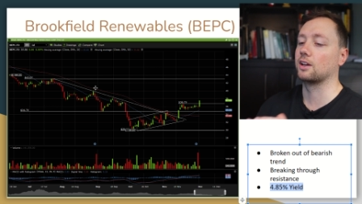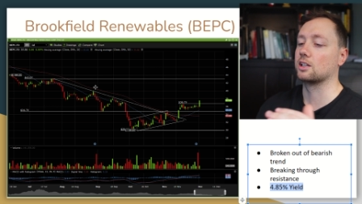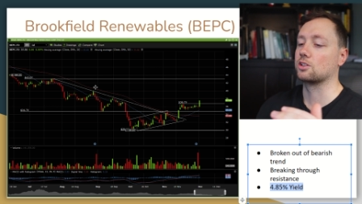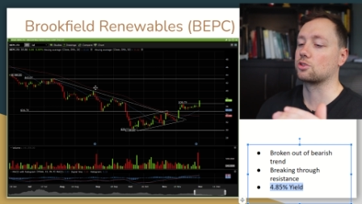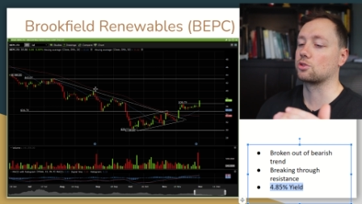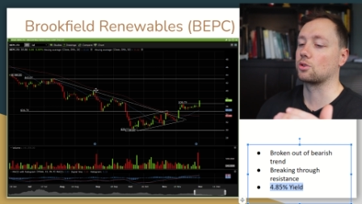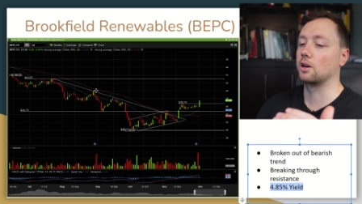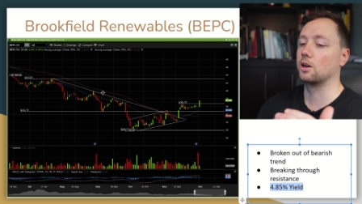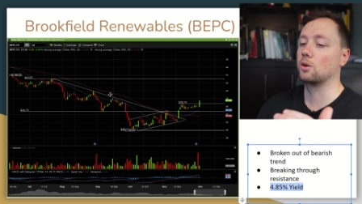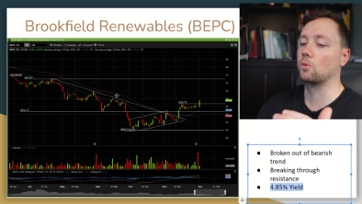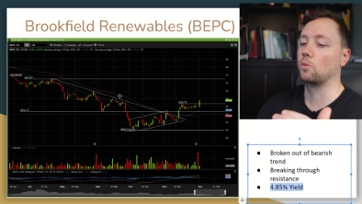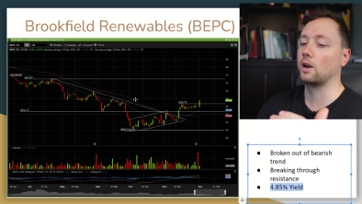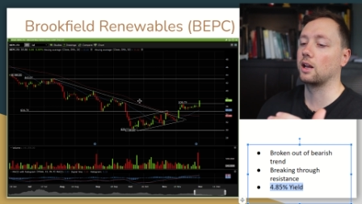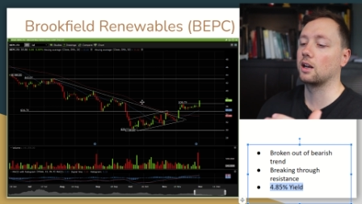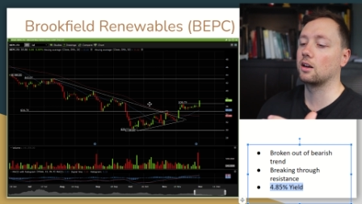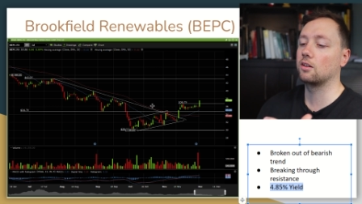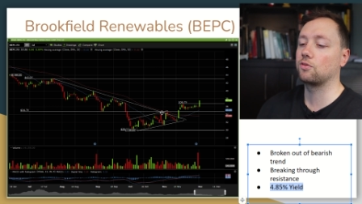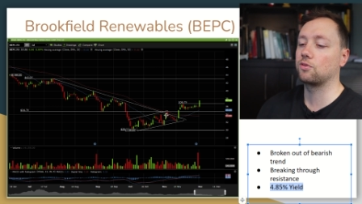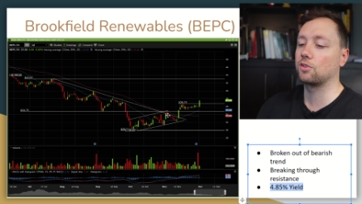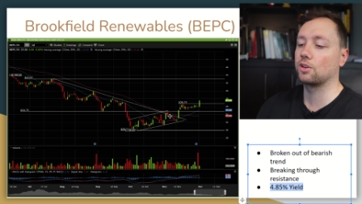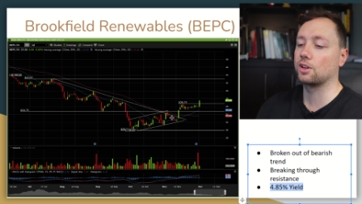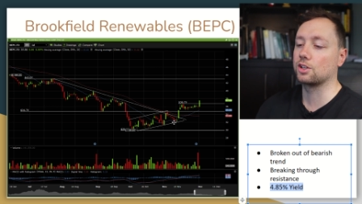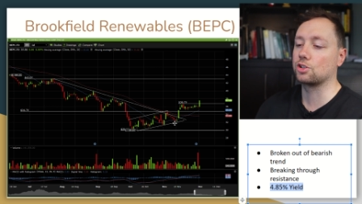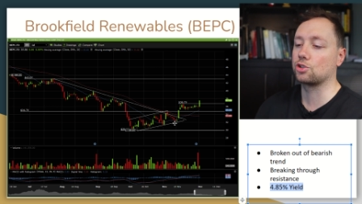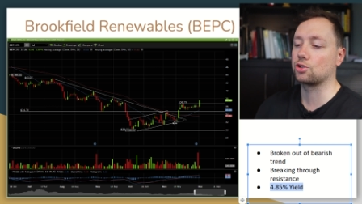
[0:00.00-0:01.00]
And so I waited
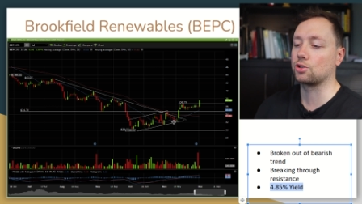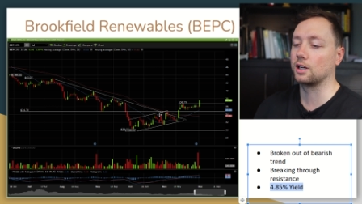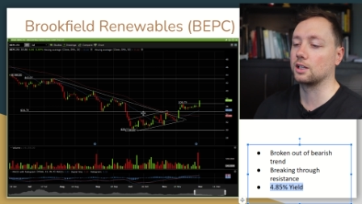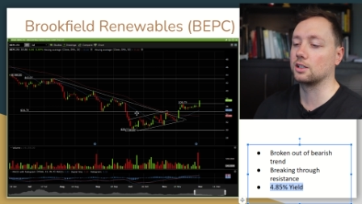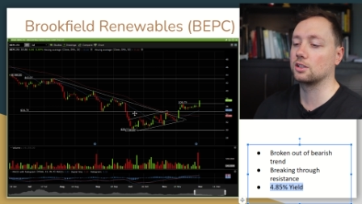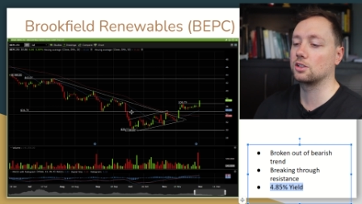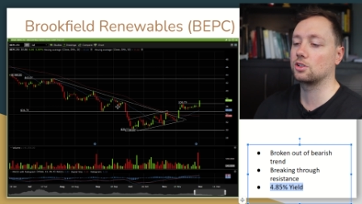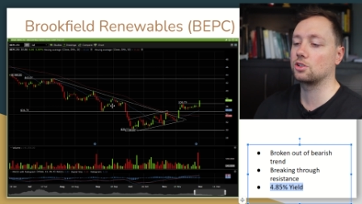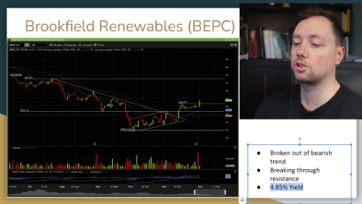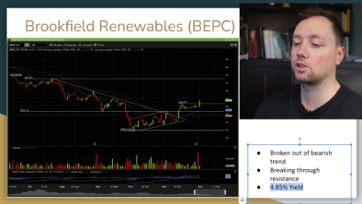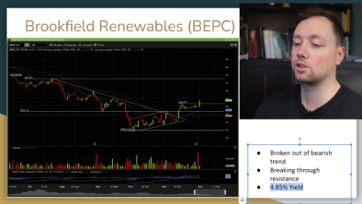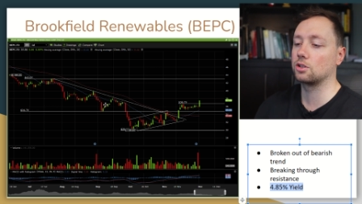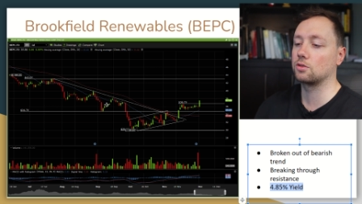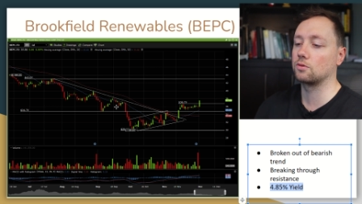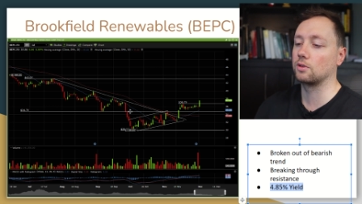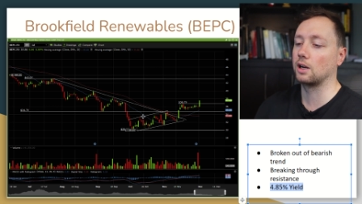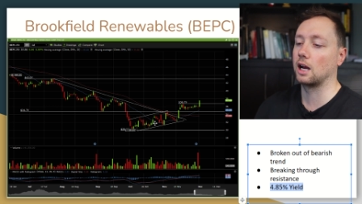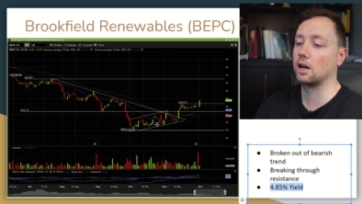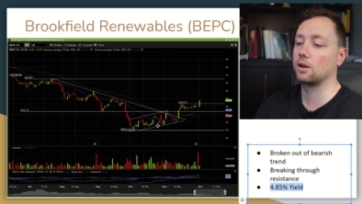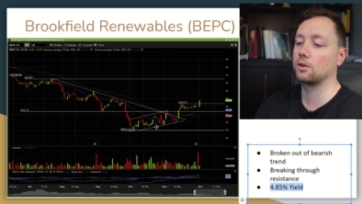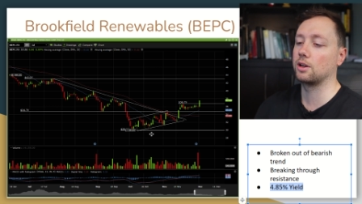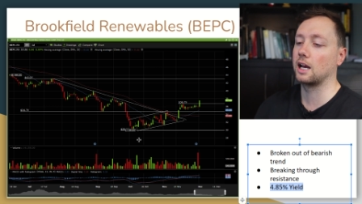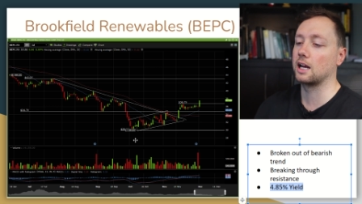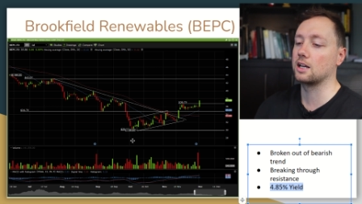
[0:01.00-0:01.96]
for the trend to turn around.